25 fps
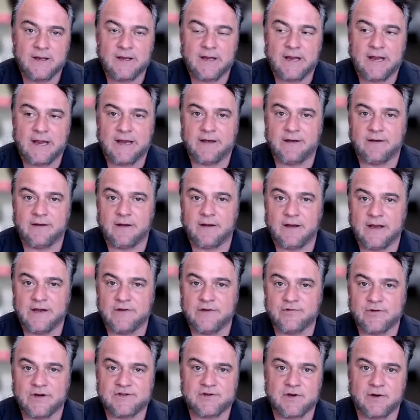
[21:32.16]
And
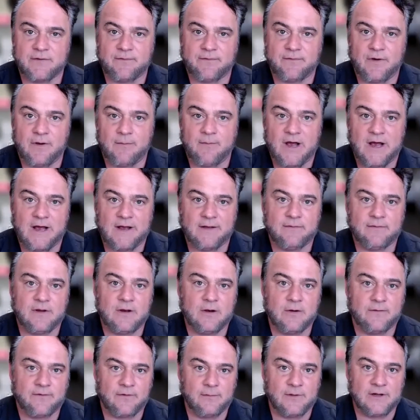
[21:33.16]
Tricia, from
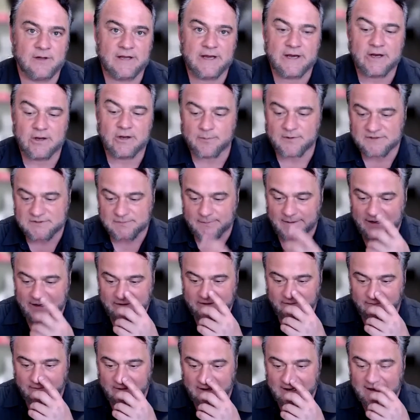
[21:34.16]
a legal
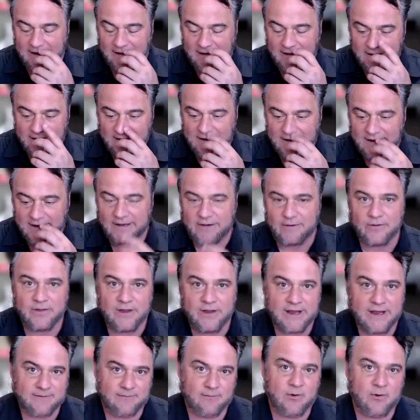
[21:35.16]
perspective, right? I know
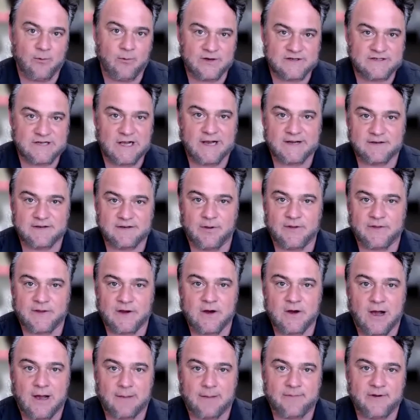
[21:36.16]
that when we talked about the
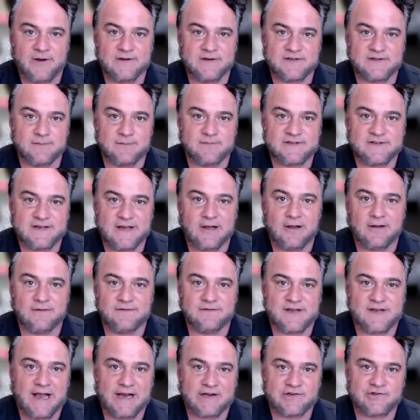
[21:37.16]
copiers
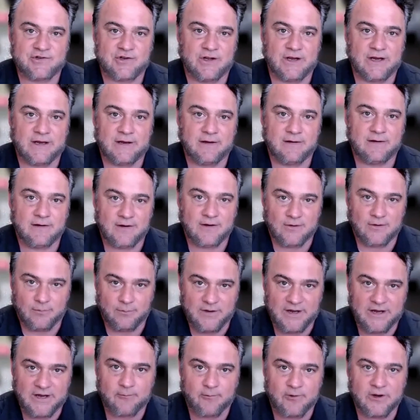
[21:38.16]
themselves actually
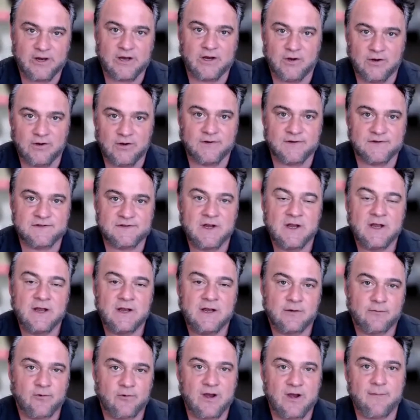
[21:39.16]
being reused,
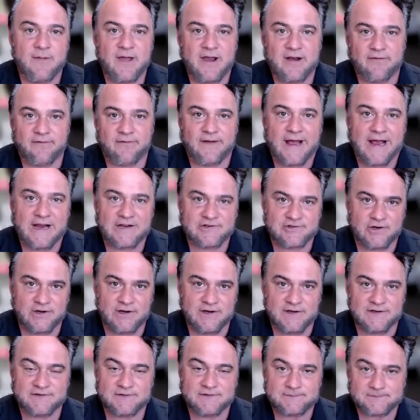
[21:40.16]
remanufactured
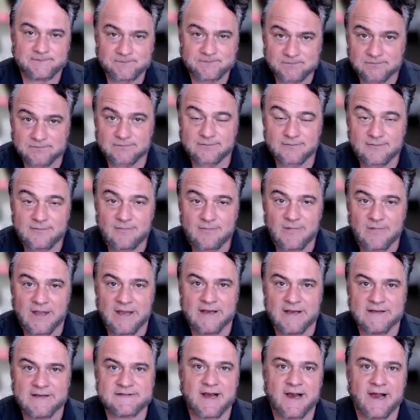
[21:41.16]

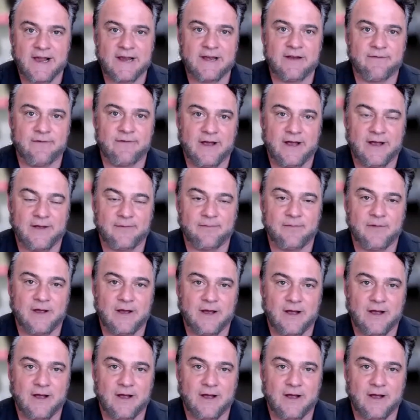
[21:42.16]
is kind of a